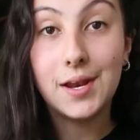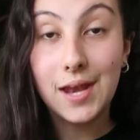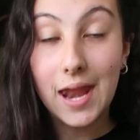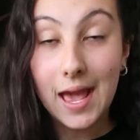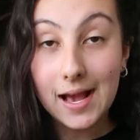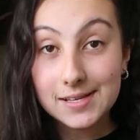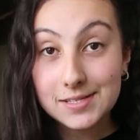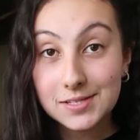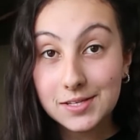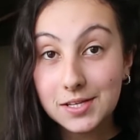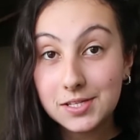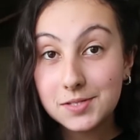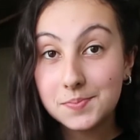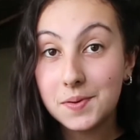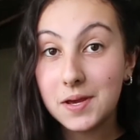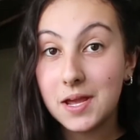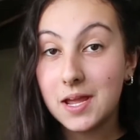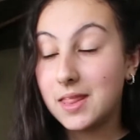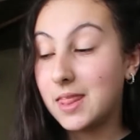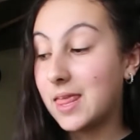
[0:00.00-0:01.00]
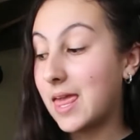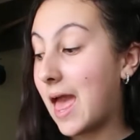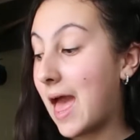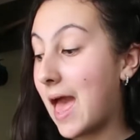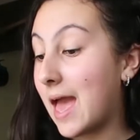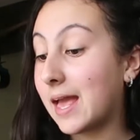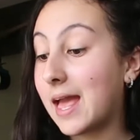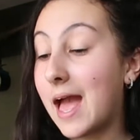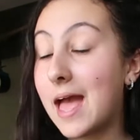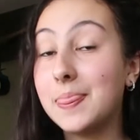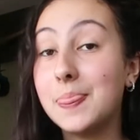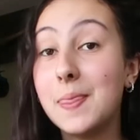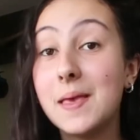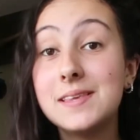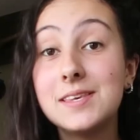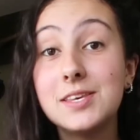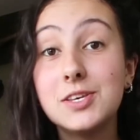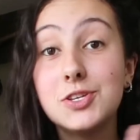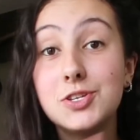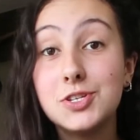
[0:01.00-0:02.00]
Next you need to put in the egg, and
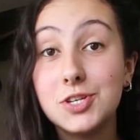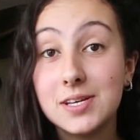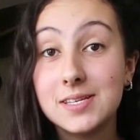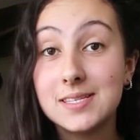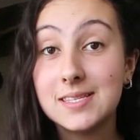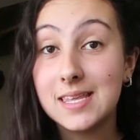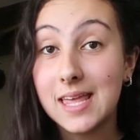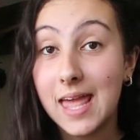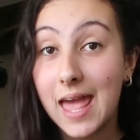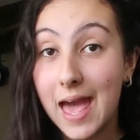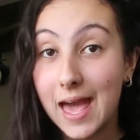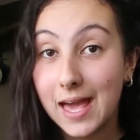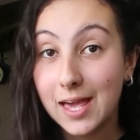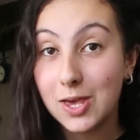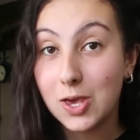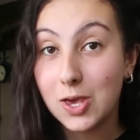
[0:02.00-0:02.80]
this is just the egg